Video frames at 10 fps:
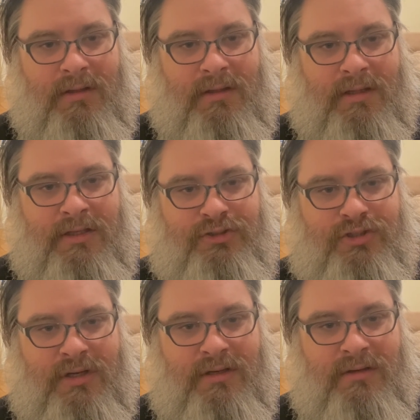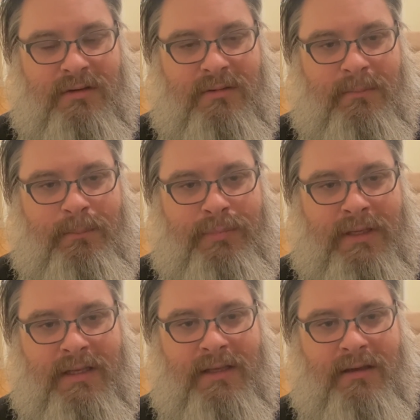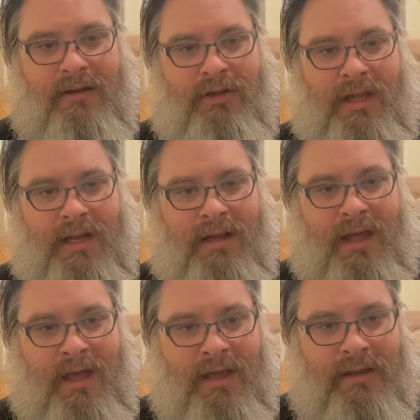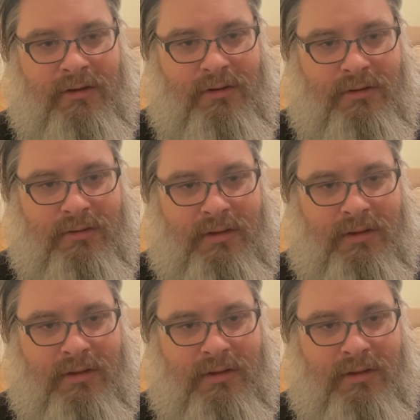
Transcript: he should be a lot higher.